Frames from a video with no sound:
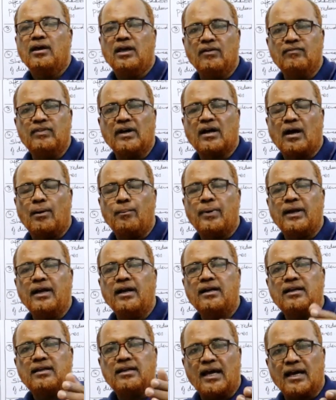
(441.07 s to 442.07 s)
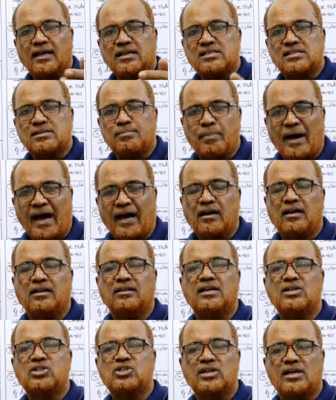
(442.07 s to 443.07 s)
If the company takes back
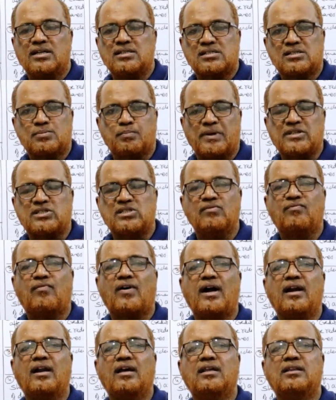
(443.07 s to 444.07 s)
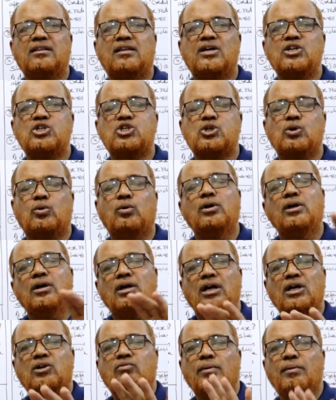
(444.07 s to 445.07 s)
the shares specified in the issue,
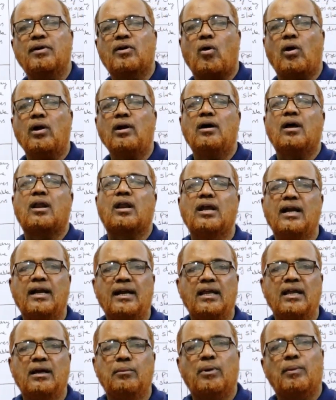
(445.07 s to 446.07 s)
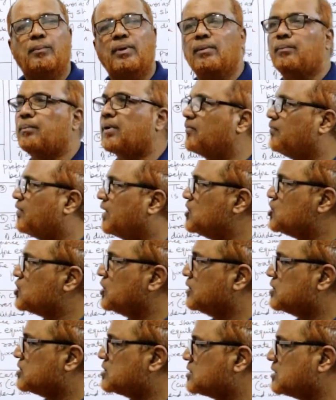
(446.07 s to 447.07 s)
it will be called redeemable preference
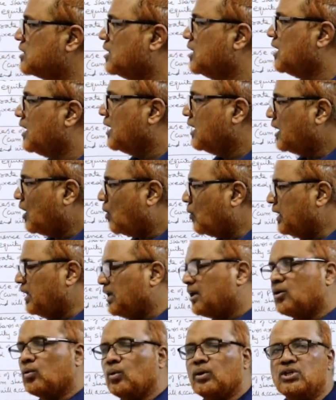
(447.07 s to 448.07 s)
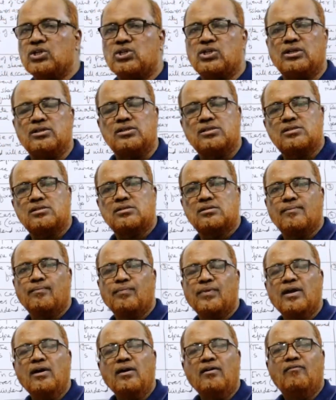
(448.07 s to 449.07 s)
shares. Now, equity shares.
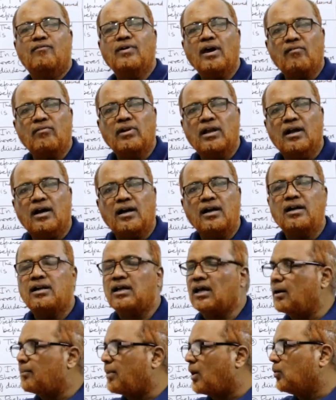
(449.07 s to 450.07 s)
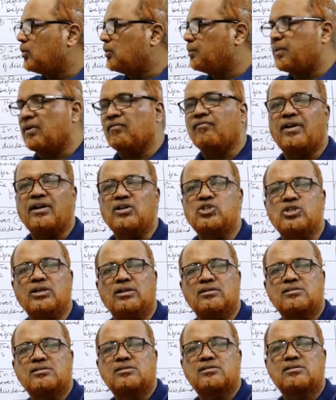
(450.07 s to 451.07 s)
We have learned about preference
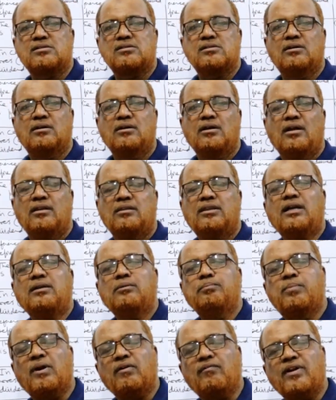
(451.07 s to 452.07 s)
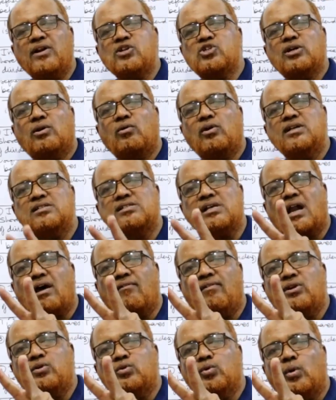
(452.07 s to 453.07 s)
shares, that preference shareholders are
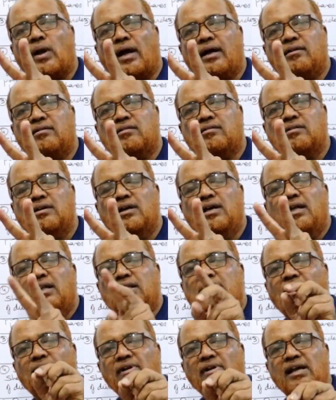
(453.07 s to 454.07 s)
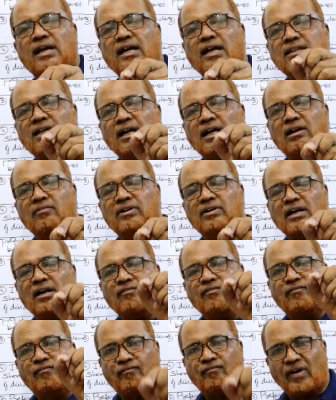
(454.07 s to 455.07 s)
having two rights. They will get the
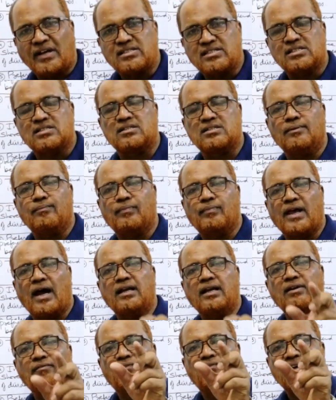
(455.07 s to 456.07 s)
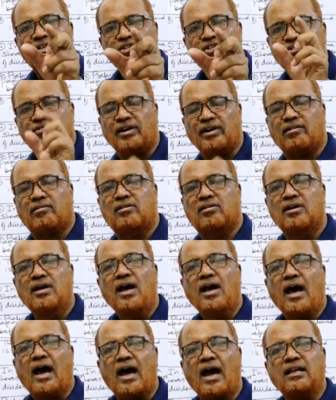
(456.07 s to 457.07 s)
dividend first at a fixed rate,
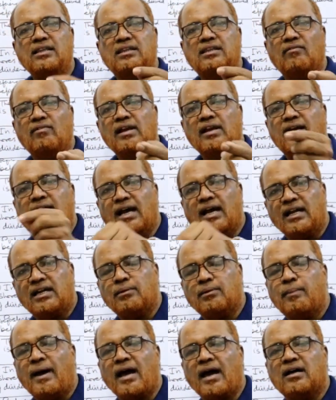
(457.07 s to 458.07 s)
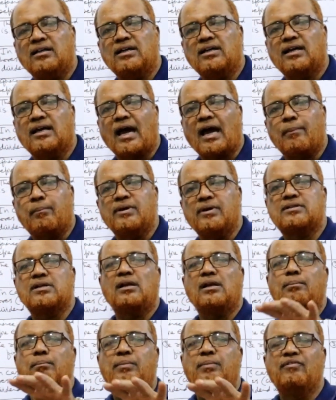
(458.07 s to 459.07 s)
and they will get back the
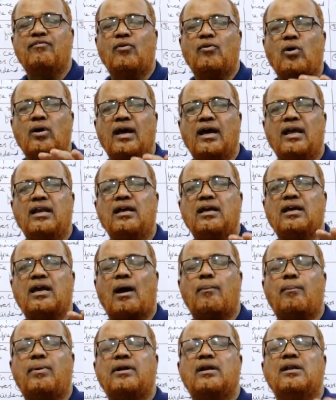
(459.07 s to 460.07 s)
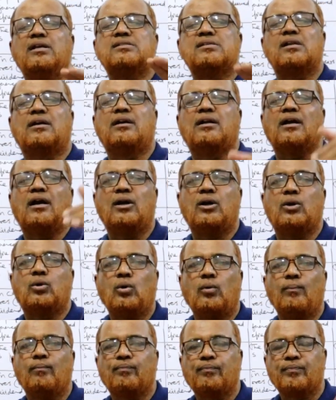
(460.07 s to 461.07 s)
capital before any capital is returned
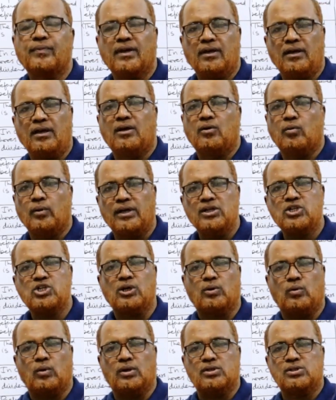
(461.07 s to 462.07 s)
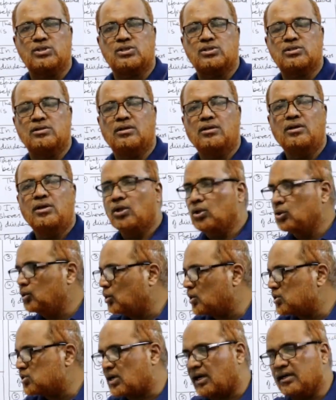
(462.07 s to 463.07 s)
to equity shareholders.
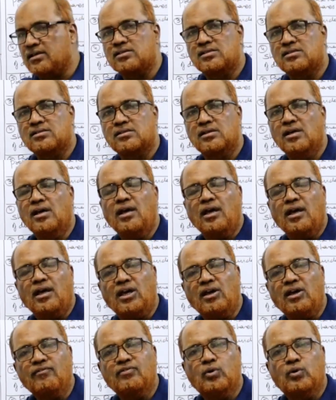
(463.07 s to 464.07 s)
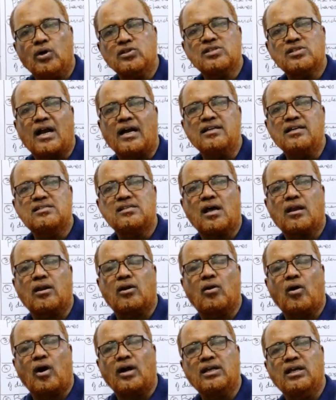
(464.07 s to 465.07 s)
Those rights. If those rights
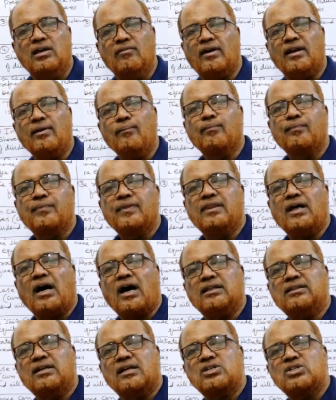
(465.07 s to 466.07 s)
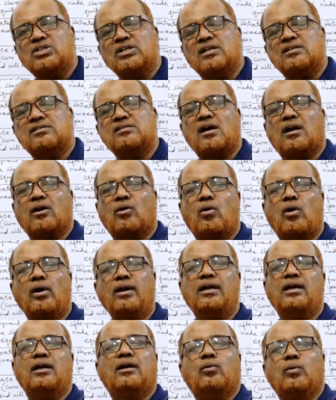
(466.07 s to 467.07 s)
are not given, the other shares are
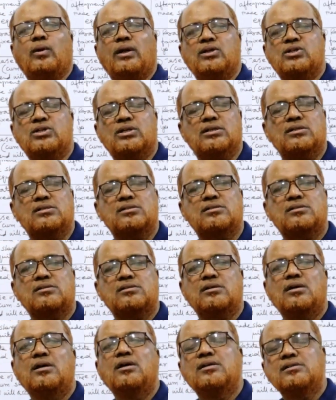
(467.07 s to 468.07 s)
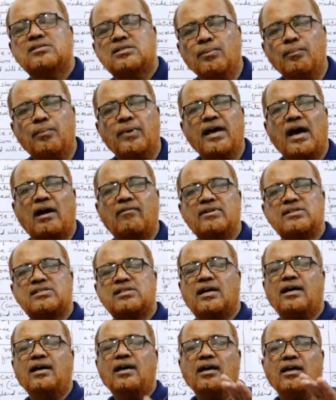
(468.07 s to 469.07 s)
called equity shares. Simply, I will
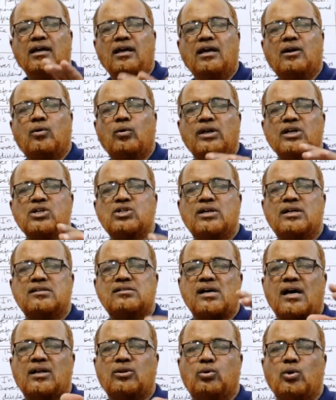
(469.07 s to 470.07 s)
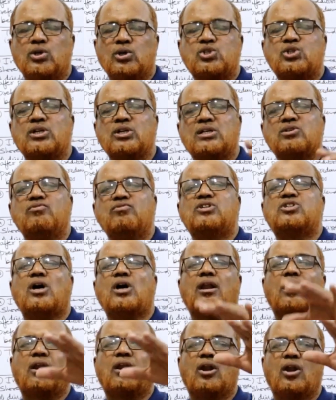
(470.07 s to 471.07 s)
say equity shares are those shares which
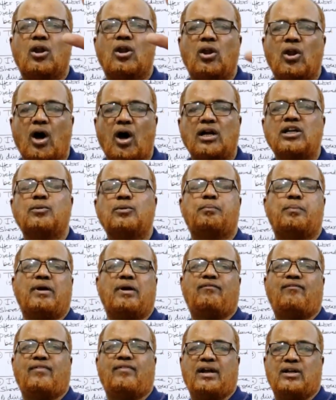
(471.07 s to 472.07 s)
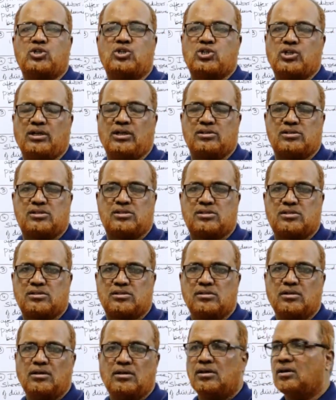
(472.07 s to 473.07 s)
are not preference
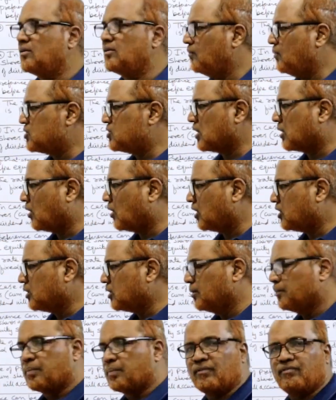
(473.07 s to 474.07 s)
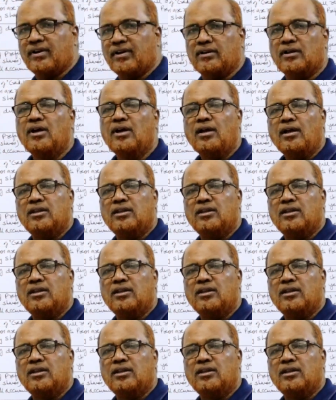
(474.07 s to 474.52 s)
shares. Which are not preferred.